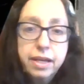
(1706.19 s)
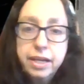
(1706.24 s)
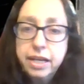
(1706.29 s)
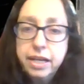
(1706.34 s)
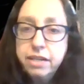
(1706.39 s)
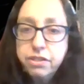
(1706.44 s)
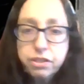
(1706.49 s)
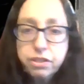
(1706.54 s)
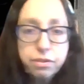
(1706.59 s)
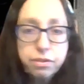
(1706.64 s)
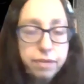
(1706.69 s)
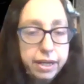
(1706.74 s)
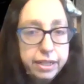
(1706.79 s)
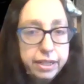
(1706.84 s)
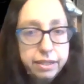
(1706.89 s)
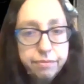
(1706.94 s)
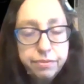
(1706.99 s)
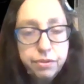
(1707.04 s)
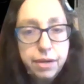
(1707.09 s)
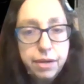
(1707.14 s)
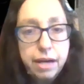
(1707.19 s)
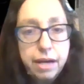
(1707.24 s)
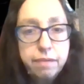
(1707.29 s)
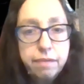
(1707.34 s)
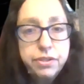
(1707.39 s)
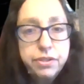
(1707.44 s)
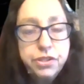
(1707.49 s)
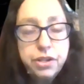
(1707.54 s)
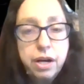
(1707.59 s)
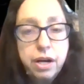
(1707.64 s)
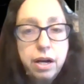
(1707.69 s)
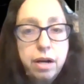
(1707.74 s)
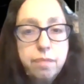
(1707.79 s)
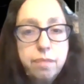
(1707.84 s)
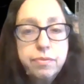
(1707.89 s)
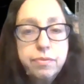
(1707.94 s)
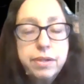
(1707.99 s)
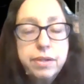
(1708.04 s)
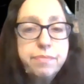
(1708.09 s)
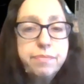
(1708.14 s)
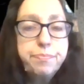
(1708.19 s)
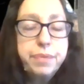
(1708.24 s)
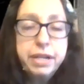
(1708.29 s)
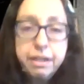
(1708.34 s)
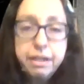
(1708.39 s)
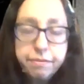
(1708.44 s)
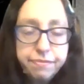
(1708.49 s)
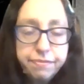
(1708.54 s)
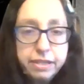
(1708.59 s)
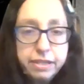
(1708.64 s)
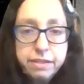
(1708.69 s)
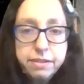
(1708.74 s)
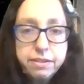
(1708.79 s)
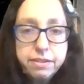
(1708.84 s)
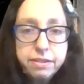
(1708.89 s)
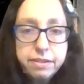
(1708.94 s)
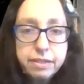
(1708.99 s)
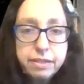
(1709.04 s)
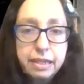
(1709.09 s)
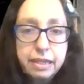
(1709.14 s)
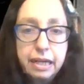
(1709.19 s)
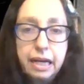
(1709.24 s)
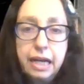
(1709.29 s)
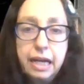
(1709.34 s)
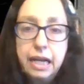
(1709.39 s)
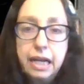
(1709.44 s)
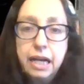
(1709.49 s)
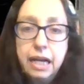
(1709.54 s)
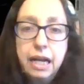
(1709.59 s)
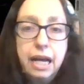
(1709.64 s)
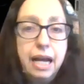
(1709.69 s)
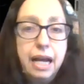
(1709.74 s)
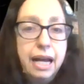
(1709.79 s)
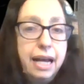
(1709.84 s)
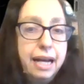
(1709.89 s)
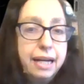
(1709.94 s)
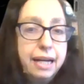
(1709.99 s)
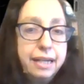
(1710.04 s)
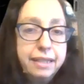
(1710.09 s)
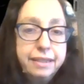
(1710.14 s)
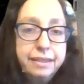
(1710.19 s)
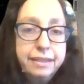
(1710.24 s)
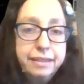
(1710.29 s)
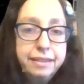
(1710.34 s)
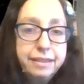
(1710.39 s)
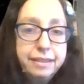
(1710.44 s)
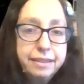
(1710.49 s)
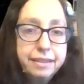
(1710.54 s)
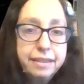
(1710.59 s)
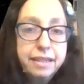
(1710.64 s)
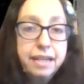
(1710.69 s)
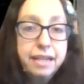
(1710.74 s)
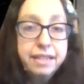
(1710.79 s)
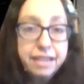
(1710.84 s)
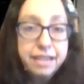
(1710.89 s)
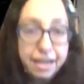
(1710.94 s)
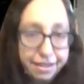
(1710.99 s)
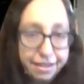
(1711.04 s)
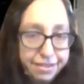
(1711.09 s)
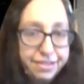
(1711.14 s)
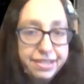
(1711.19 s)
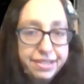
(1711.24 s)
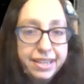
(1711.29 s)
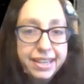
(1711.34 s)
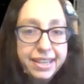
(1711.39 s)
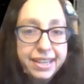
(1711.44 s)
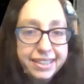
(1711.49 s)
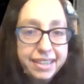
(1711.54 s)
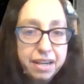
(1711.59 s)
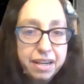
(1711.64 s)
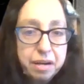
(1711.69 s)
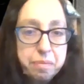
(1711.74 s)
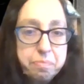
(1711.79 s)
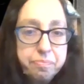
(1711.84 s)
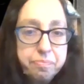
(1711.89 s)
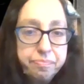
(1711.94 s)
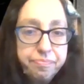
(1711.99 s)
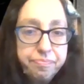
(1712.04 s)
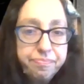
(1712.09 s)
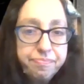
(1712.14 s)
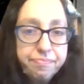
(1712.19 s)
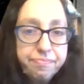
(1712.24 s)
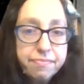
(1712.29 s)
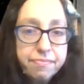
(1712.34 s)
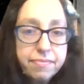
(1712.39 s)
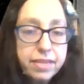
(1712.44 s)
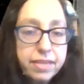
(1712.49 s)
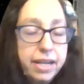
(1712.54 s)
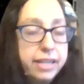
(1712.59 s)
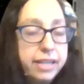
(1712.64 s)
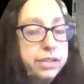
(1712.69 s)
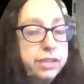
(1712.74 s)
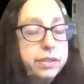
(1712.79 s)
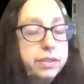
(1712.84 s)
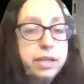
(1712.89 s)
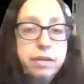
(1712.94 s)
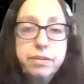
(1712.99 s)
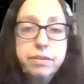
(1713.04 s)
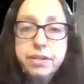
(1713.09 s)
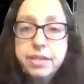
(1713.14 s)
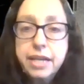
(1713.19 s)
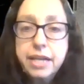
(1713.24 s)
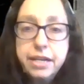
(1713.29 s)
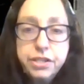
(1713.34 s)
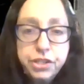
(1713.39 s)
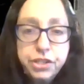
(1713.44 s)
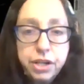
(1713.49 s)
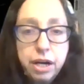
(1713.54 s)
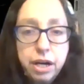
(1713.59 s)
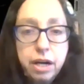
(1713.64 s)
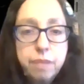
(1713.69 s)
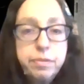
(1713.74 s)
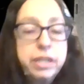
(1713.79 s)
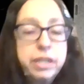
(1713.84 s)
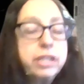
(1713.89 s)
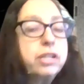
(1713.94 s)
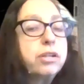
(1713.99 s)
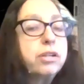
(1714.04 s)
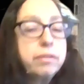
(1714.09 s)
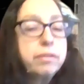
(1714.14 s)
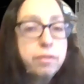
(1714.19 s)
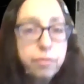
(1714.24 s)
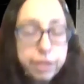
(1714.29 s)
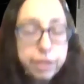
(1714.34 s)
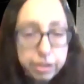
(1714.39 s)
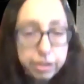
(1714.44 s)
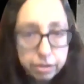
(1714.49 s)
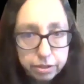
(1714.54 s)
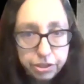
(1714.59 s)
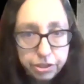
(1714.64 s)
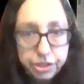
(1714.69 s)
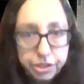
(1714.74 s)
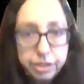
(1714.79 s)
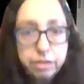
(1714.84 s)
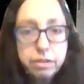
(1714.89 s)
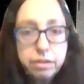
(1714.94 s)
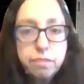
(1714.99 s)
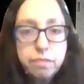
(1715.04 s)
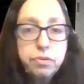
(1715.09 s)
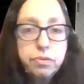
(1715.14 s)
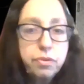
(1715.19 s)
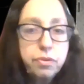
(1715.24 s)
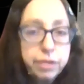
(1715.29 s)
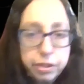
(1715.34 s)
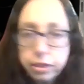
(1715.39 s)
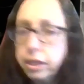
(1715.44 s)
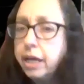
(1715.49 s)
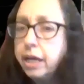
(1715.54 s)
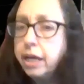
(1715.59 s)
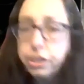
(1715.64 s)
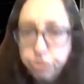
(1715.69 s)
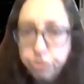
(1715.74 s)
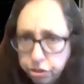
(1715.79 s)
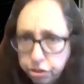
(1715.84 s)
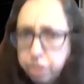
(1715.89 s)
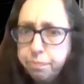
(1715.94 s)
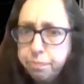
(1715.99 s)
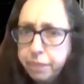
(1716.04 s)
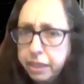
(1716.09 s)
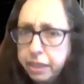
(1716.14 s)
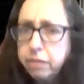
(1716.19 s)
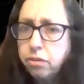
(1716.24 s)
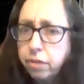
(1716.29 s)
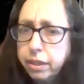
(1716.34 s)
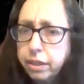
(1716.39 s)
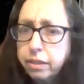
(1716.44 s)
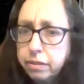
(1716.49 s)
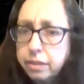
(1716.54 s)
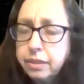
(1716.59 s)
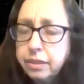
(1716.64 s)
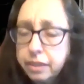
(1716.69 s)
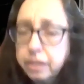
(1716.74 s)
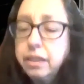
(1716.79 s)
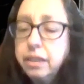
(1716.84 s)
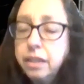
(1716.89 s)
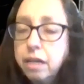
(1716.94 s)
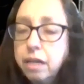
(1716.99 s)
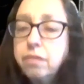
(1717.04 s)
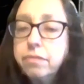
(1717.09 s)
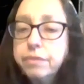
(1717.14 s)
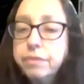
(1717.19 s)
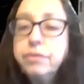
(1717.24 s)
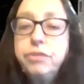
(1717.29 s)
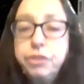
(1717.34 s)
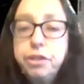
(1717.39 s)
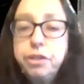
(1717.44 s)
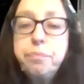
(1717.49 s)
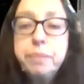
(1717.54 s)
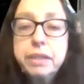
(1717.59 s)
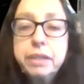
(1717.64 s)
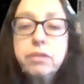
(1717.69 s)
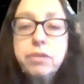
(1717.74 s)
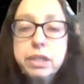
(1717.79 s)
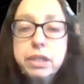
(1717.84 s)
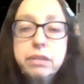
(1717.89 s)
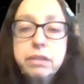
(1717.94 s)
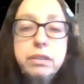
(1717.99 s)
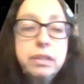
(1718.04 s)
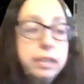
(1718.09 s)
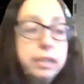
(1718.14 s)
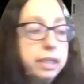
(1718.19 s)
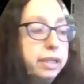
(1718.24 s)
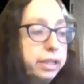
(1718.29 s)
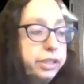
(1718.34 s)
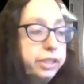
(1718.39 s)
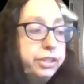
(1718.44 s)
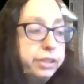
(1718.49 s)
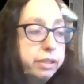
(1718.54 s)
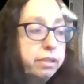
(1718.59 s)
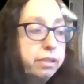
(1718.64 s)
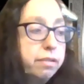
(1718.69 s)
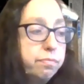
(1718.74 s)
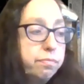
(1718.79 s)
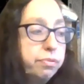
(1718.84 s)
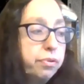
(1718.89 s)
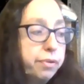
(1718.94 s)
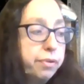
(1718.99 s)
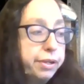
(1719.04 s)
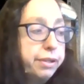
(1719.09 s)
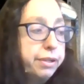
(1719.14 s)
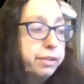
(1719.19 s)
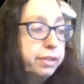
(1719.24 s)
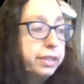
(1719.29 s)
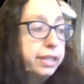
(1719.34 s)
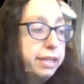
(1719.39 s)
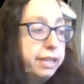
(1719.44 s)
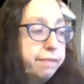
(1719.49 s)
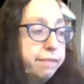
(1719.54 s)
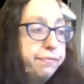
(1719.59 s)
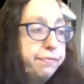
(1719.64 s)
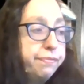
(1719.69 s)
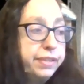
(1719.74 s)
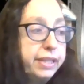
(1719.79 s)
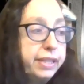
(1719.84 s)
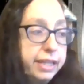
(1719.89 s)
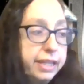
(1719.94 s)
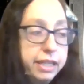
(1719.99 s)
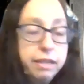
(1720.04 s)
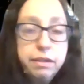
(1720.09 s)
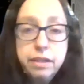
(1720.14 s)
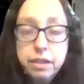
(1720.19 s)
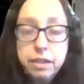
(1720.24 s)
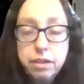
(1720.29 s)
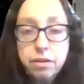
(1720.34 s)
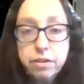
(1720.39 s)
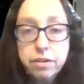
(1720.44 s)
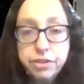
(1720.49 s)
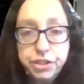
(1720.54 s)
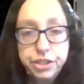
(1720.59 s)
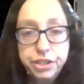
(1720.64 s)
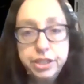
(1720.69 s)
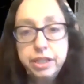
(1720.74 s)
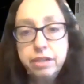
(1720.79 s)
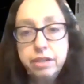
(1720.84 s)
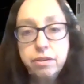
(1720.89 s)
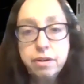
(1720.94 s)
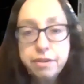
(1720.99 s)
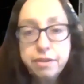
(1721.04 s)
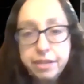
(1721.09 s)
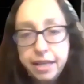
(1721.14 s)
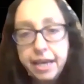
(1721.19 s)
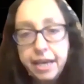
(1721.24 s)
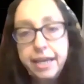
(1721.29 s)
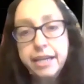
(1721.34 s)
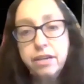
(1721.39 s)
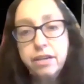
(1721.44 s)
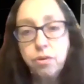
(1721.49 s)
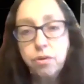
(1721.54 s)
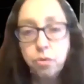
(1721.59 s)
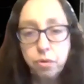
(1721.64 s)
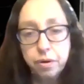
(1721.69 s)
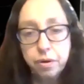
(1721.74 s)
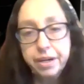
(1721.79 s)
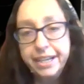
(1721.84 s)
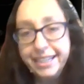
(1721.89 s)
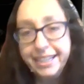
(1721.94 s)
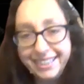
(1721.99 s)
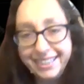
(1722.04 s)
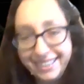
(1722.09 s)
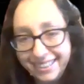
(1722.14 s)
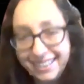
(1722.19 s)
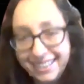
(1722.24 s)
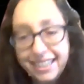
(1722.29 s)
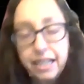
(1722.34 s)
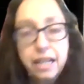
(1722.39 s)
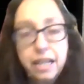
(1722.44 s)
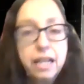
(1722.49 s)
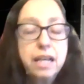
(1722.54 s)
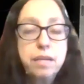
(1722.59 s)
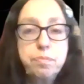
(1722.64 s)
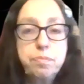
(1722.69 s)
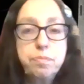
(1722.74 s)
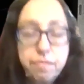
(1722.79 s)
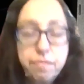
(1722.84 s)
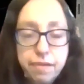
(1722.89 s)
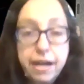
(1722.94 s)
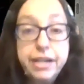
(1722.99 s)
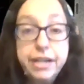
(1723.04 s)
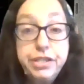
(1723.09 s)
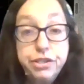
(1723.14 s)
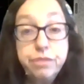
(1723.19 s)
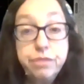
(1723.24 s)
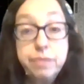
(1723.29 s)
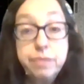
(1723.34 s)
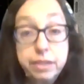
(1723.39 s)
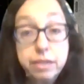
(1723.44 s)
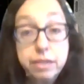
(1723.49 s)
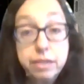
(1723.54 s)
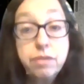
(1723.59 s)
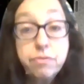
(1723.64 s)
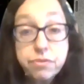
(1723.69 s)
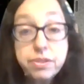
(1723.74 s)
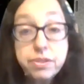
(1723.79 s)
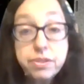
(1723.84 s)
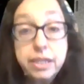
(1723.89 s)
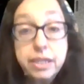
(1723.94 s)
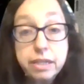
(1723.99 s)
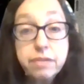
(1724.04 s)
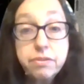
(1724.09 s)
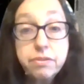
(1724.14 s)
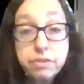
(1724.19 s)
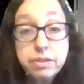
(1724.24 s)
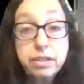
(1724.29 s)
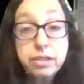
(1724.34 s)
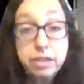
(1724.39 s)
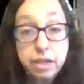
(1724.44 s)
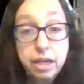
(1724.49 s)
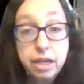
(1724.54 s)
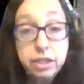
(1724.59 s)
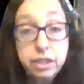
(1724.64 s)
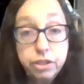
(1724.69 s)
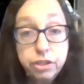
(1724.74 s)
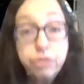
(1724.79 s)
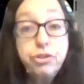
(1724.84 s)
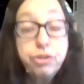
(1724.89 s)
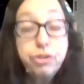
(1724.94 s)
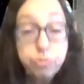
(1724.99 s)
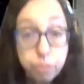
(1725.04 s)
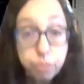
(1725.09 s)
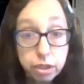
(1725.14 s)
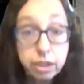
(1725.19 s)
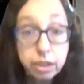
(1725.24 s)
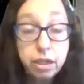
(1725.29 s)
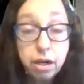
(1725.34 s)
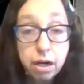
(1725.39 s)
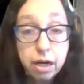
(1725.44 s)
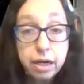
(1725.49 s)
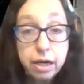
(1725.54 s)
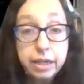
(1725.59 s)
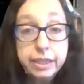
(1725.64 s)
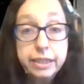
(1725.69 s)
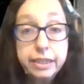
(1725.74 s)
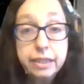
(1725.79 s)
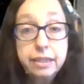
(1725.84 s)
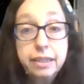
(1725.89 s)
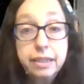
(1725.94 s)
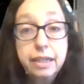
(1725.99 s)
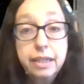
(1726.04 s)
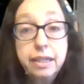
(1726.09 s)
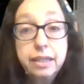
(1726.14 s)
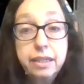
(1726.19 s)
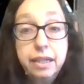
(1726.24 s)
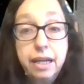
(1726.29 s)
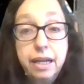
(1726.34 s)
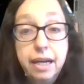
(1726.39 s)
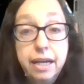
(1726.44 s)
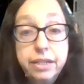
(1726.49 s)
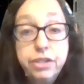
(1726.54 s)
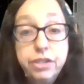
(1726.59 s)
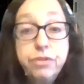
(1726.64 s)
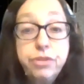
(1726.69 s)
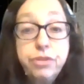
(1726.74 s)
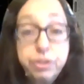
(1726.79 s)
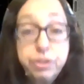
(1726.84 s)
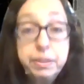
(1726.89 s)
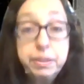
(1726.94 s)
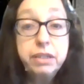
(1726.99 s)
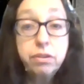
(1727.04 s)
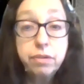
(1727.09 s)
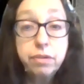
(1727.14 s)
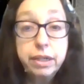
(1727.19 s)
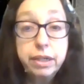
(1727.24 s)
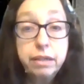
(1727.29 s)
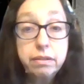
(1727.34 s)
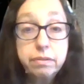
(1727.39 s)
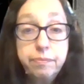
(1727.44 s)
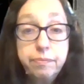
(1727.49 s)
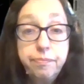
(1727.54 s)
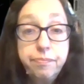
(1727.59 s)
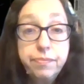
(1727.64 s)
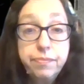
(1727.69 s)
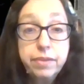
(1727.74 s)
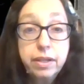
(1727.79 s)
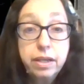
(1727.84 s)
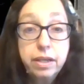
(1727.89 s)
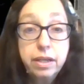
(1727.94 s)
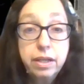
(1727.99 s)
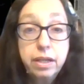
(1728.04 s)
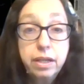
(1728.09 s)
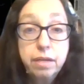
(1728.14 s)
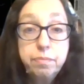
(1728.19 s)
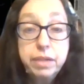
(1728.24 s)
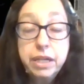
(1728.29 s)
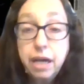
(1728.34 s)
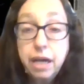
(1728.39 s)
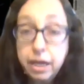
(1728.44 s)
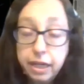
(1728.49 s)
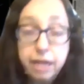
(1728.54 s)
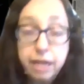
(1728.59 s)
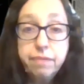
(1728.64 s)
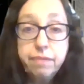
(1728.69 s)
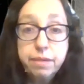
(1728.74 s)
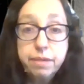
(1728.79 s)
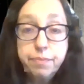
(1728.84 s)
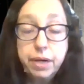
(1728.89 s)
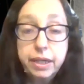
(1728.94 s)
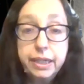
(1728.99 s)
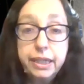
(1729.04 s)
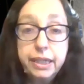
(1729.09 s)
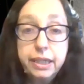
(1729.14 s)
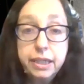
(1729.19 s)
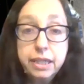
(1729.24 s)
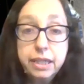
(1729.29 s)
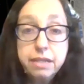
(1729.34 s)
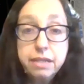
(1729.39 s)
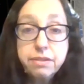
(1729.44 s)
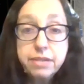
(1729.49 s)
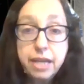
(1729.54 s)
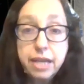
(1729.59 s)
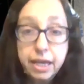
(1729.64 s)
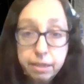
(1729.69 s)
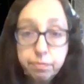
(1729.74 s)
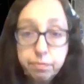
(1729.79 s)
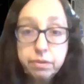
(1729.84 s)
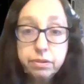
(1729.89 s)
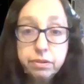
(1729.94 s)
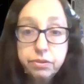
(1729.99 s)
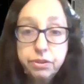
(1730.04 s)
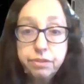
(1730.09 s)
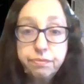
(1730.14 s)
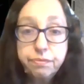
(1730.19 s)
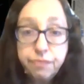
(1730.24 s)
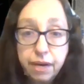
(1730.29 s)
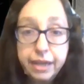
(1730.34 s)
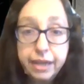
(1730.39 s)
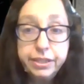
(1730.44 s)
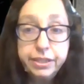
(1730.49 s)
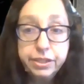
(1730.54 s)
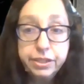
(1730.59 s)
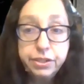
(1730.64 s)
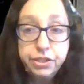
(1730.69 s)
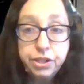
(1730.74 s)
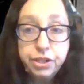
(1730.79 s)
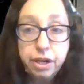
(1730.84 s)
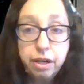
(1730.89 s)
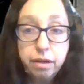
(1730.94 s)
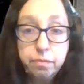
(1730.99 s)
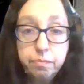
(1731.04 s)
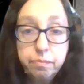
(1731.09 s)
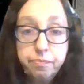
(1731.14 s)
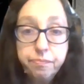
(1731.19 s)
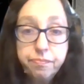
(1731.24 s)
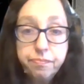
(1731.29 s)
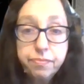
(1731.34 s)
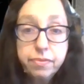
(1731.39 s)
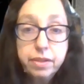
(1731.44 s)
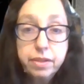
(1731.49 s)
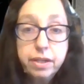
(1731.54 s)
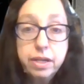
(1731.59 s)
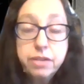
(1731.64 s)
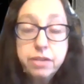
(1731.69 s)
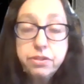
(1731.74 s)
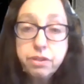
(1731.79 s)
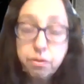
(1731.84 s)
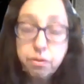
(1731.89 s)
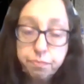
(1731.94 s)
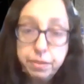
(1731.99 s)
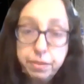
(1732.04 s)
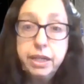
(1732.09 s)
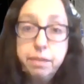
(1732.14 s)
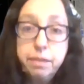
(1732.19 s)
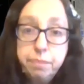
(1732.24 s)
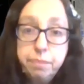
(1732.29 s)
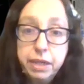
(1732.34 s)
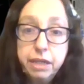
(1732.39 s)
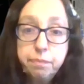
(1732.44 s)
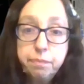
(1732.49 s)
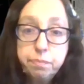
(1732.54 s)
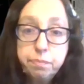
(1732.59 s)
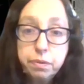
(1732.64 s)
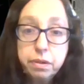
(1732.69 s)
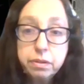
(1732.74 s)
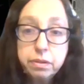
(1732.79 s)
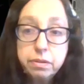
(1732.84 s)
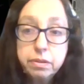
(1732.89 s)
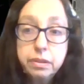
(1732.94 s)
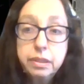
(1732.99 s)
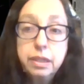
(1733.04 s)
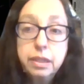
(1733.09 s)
It's great if you have a job with benefits and a nice income, and you go to that job and you're loyal to your employer, and you should be loyal. You should be loyal to your employer if he or she or they or it provide you with those things. You should work hard and you should be loyal. But not everybody is able to find a job. And so many people